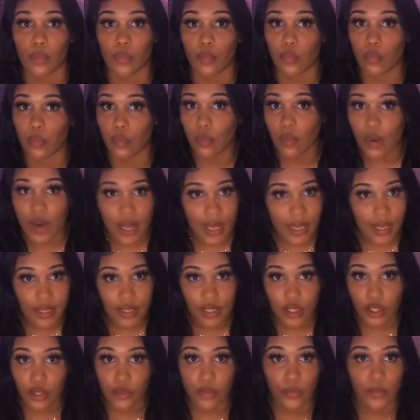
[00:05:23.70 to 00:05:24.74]
what do
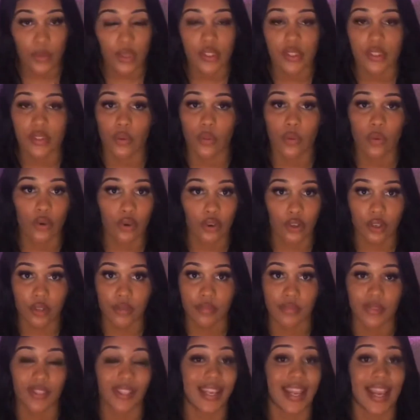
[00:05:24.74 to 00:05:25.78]
you want to order? Do
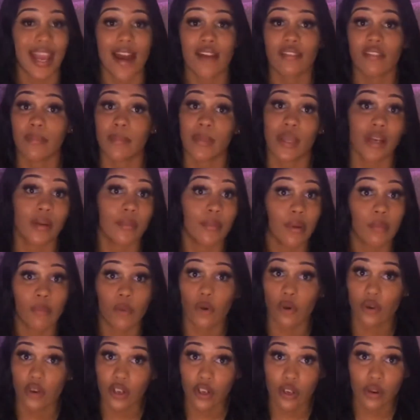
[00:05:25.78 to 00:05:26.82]
they have a minimum
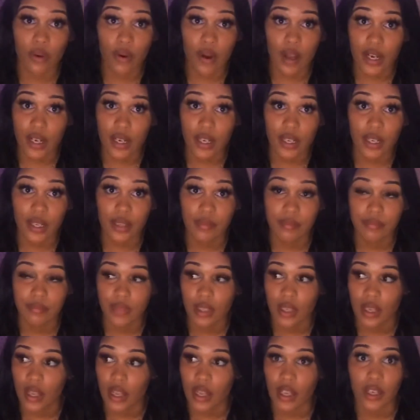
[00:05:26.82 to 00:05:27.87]
order quantity?
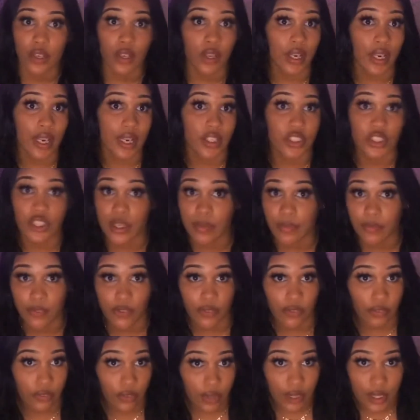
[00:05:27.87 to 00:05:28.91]
Do they ship for
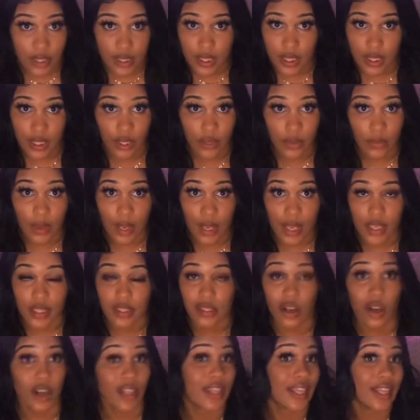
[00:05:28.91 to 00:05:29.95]
free to the US? Are
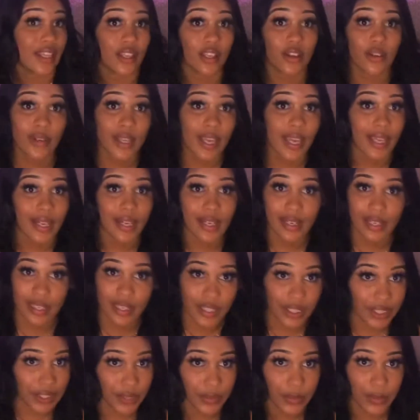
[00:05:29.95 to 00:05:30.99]
they located in the
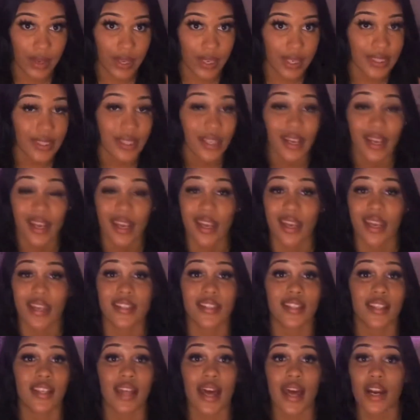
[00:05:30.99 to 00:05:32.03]
US? It's a
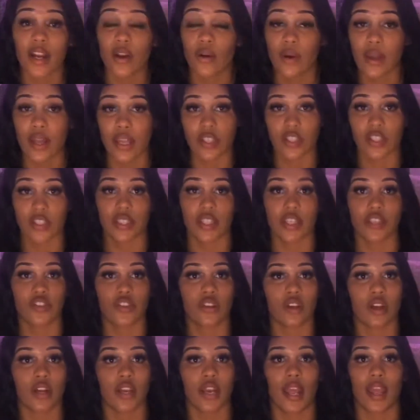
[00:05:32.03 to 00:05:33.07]
lot of questions that you're
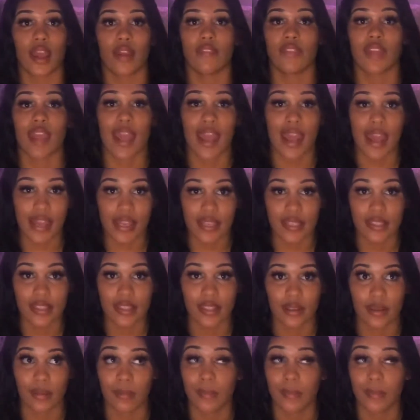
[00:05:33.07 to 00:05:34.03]
gonna have to ask them.